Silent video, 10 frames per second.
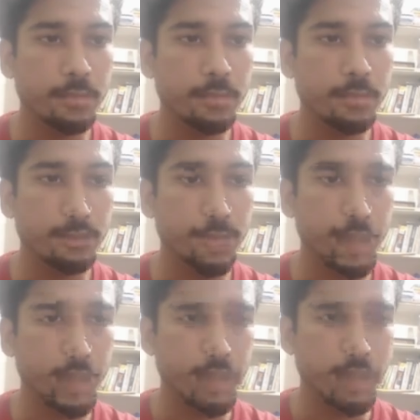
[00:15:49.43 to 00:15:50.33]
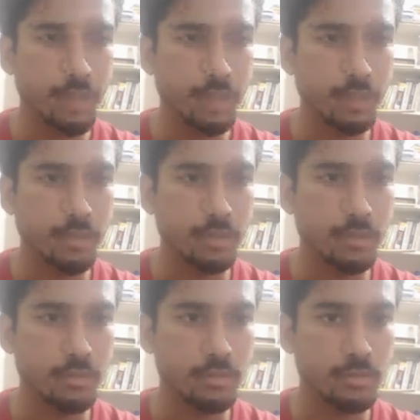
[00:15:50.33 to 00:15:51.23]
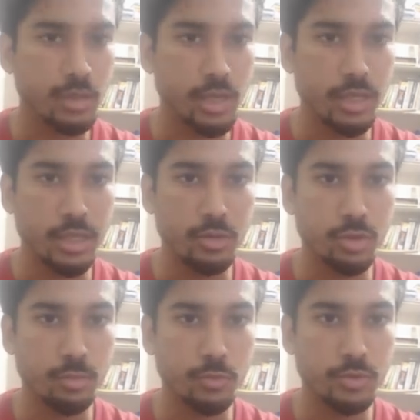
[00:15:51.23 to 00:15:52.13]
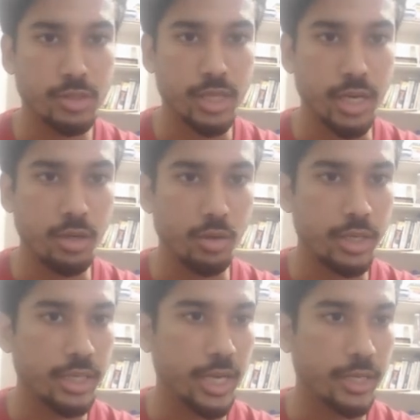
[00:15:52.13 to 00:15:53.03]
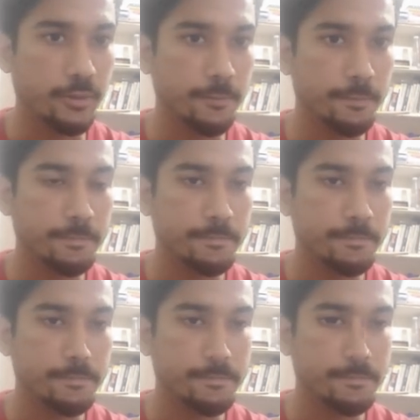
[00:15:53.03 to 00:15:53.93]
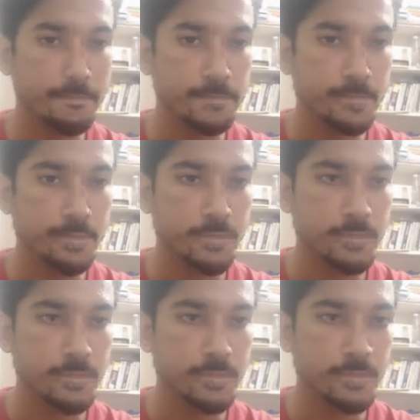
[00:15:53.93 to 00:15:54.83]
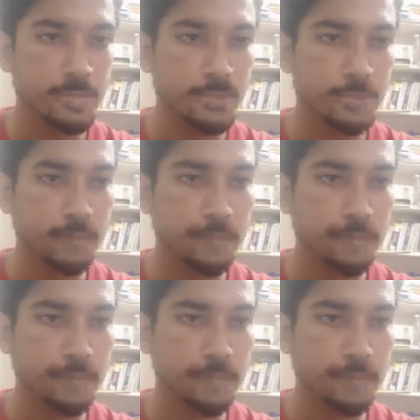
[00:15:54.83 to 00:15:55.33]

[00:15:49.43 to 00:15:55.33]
I think I need to remove this Android line. Okay.